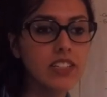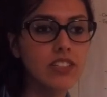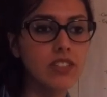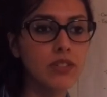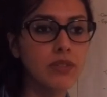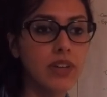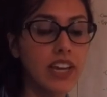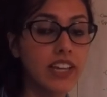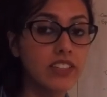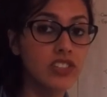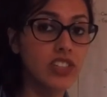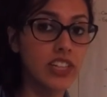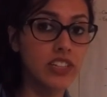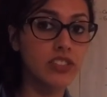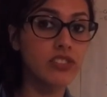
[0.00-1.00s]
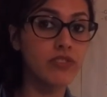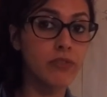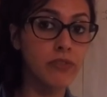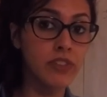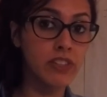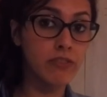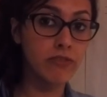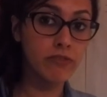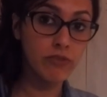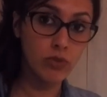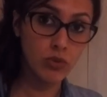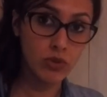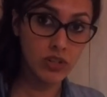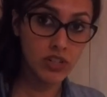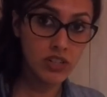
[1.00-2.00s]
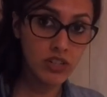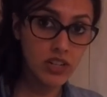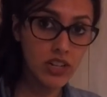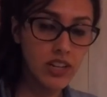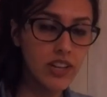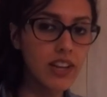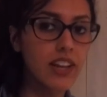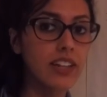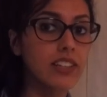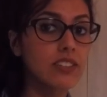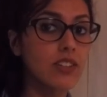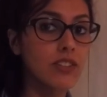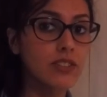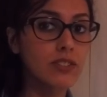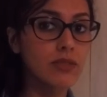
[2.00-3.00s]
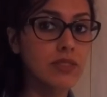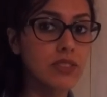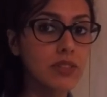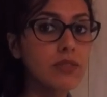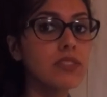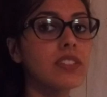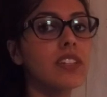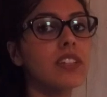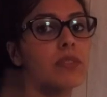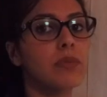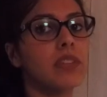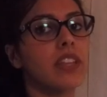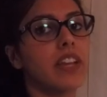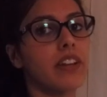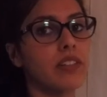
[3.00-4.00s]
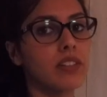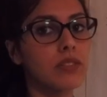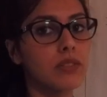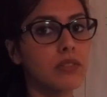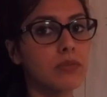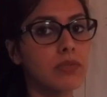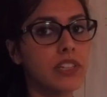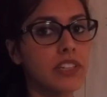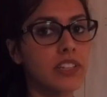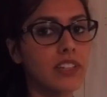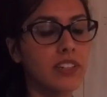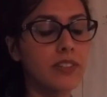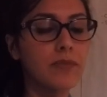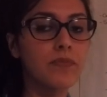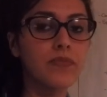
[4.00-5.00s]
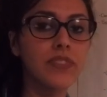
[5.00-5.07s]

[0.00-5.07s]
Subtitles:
so HHV4, and it's also associated with hairy leukoplakia.